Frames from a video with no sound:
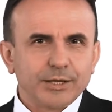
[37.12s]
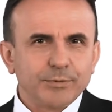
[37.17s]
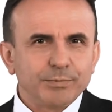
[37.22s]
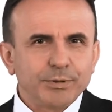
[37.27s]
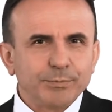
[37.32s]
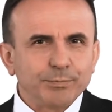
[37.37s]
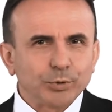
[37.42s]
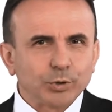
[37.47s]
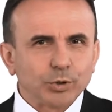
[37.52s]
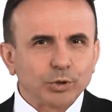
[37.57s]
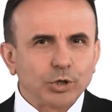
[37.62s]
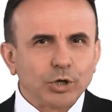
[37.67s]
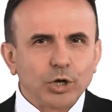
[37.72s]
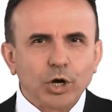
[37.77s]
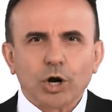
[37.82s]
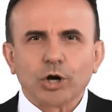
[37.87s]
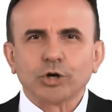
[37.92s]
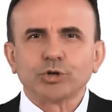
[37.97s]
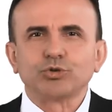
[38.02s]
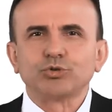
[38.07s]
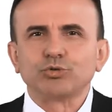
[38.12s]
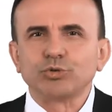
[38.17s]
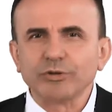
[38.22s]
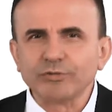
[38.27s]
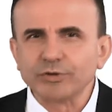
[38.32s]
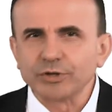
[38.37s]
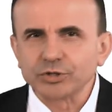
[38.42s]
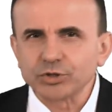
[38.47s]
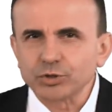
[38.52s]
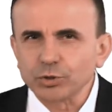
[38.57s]
People are
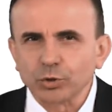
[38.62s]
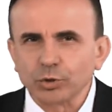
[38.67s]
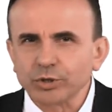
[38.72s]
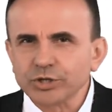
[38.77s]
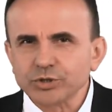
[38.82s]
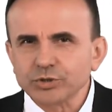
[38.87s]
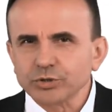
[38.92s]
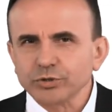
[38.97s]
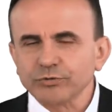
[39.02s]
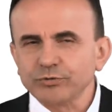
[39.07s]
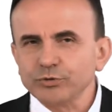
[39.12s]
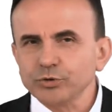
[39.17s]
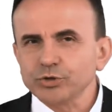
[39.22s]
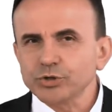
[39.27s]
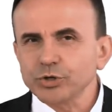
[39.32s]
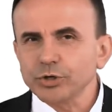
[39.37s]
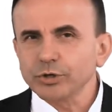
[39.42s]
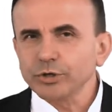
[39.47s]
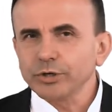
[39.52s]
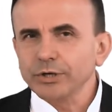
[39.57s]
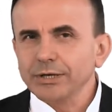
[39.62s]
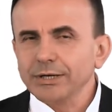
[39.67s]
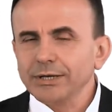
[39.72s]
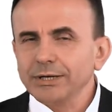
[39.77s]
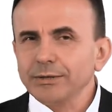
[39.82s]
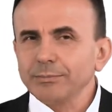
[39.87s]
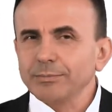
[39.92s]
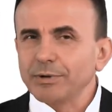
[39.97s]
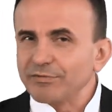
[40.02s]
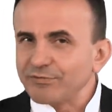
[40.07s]
driven to look into the future
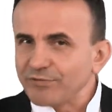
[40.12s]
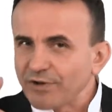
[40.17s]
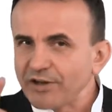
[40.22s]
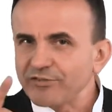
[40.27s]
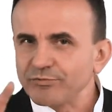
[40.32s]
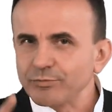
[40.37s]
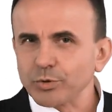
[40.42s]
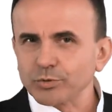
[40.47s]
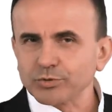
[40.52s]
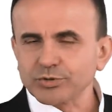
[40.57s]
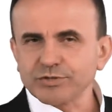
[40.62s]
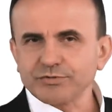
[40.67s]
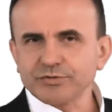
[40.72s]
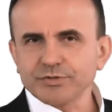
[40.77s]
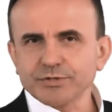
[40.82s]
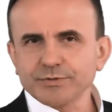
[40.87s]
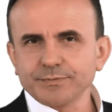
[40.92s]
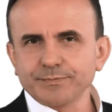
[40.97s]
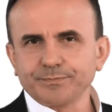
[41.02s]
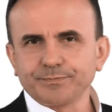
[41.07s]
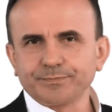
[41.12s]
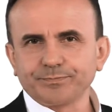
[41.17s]
by five motives.